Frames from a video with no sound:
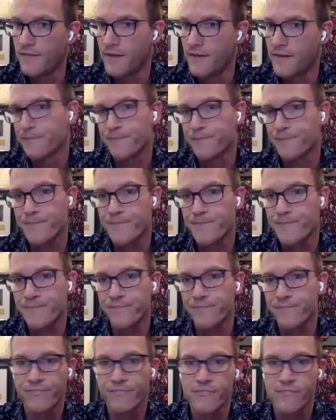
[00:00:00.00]
good it. to hear
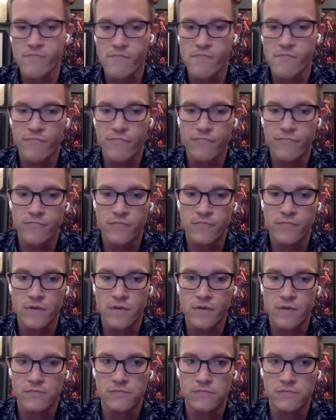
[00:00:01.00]
if it's the biggest
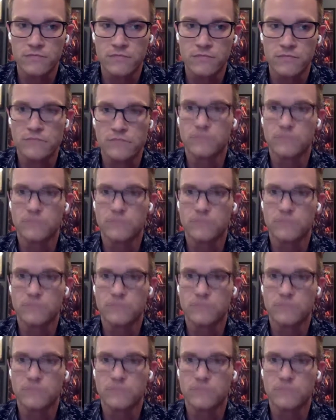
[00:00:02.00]
source of leads